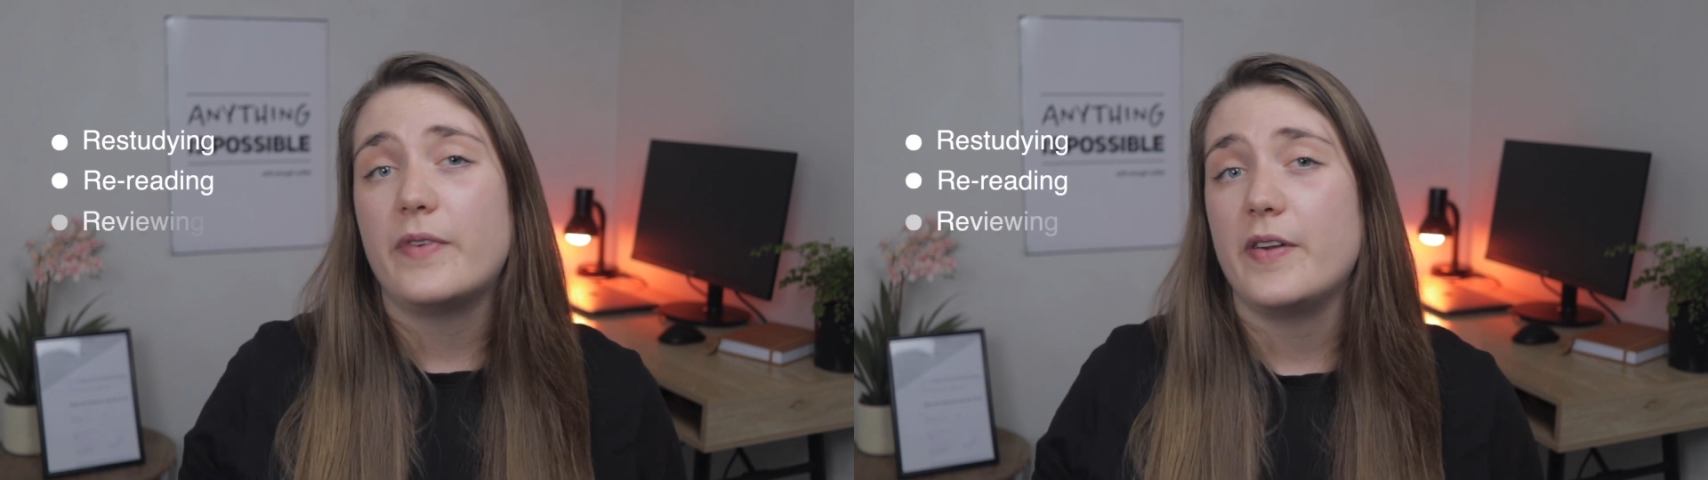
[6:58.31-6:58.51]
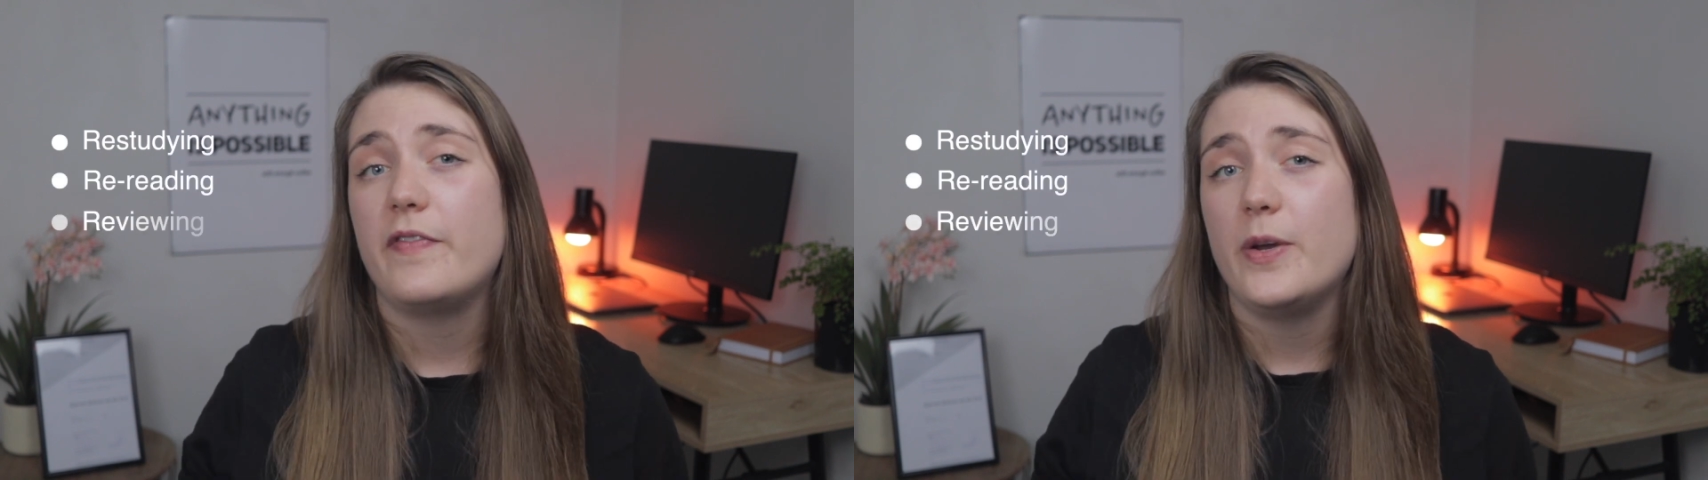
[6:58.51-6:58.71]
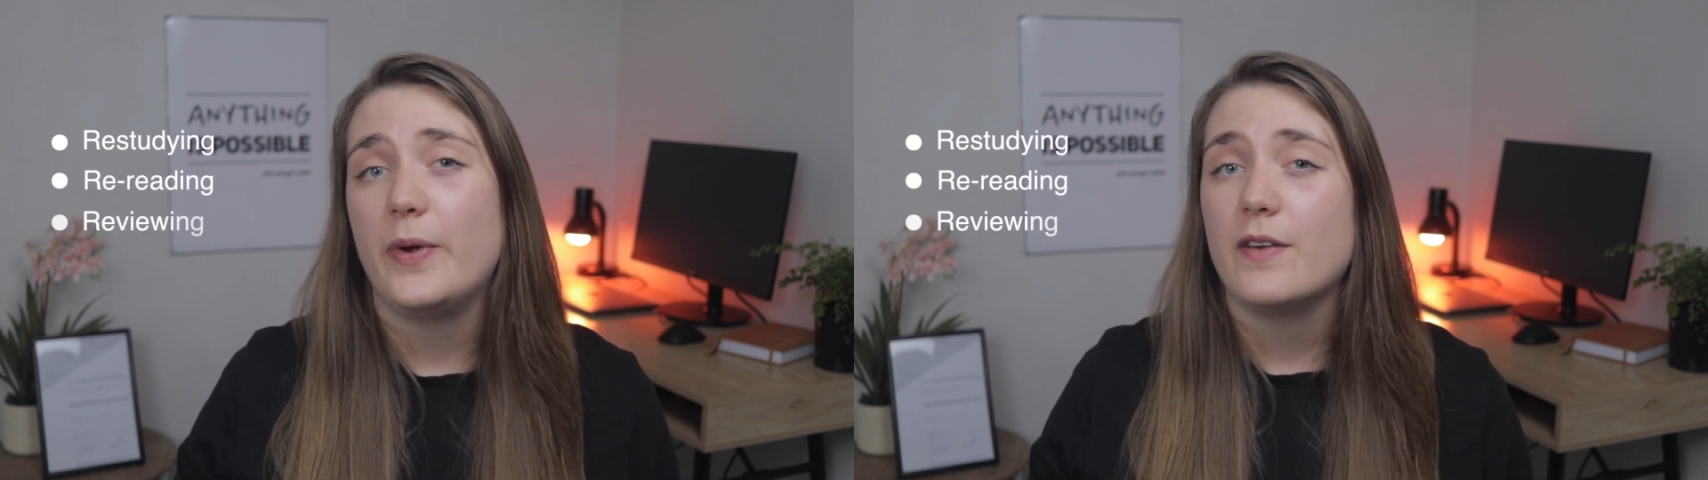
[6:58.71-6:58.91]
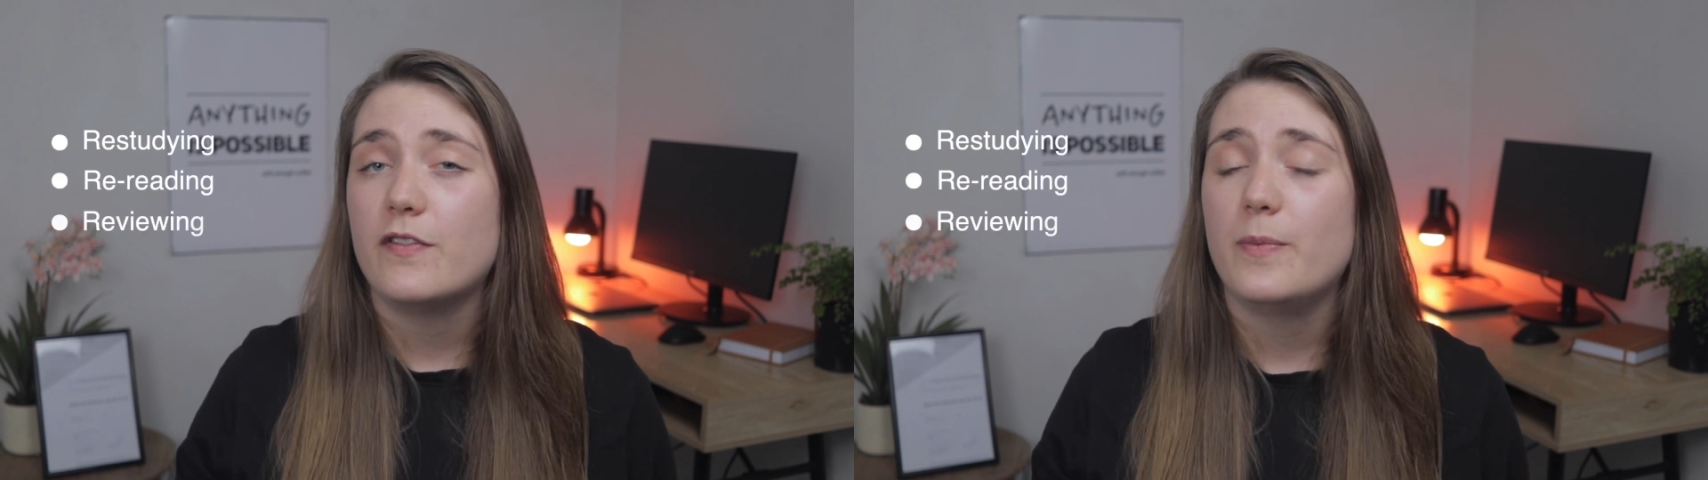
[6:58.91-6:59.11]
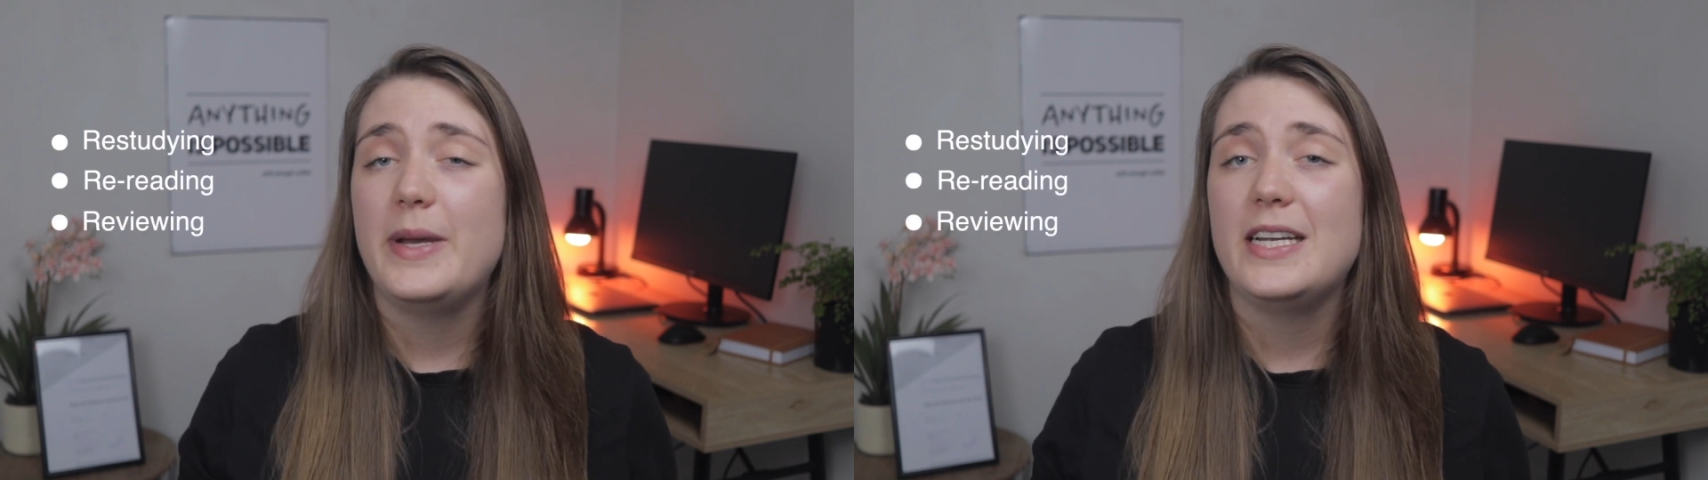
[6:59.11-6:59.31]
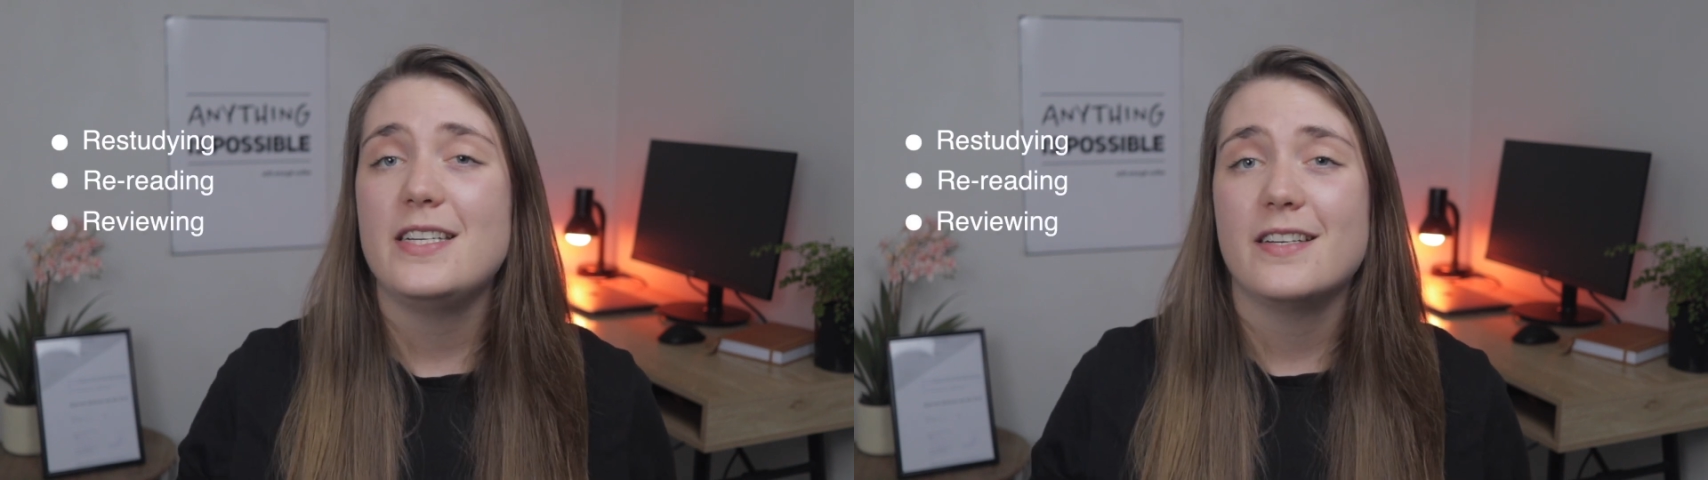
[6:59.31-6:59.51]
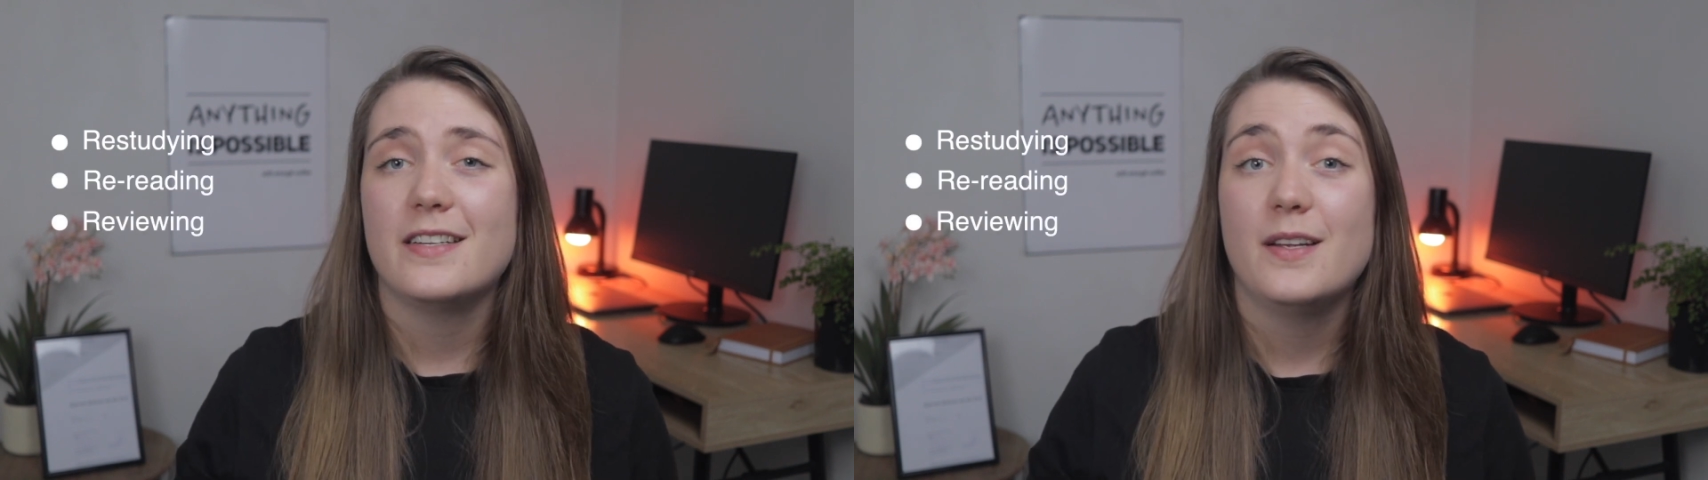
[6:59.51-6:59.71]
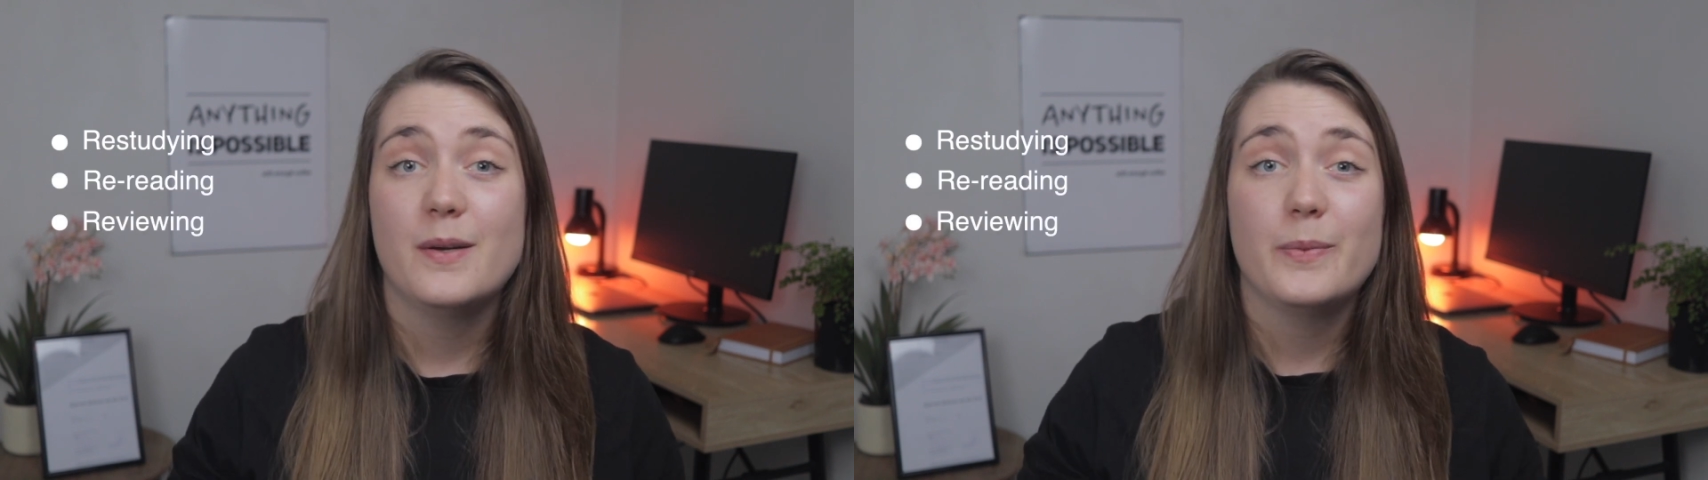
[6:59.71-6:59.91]
reviewing
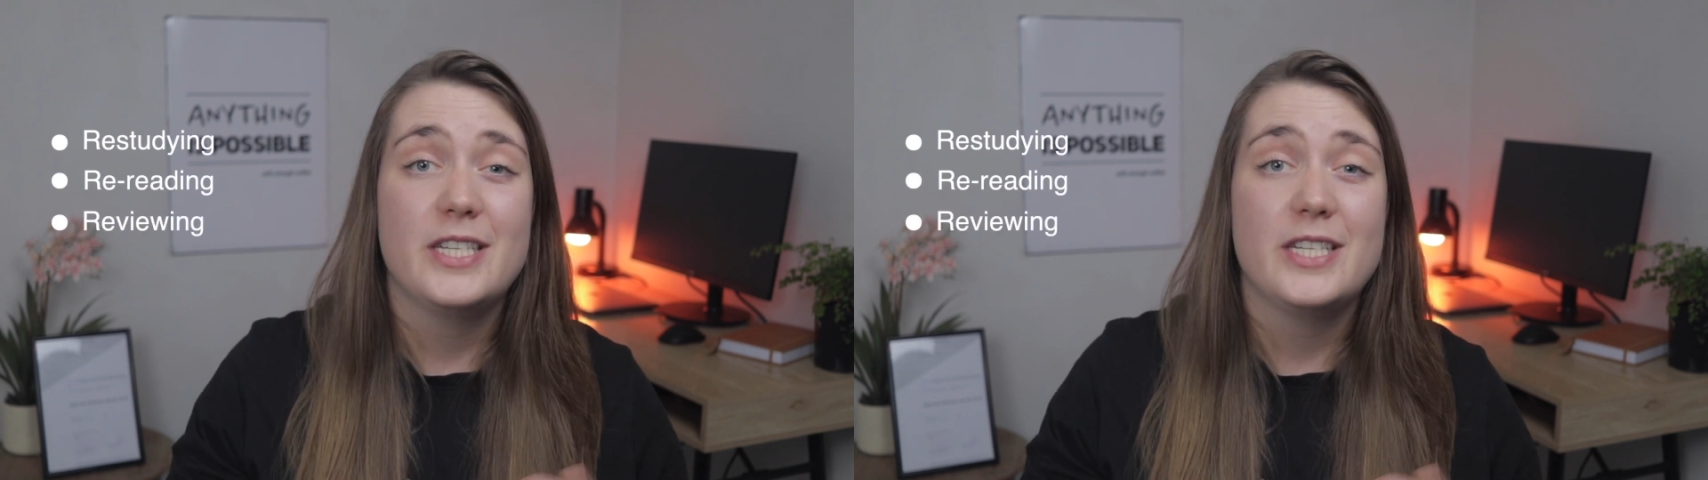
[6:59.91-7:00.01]
information,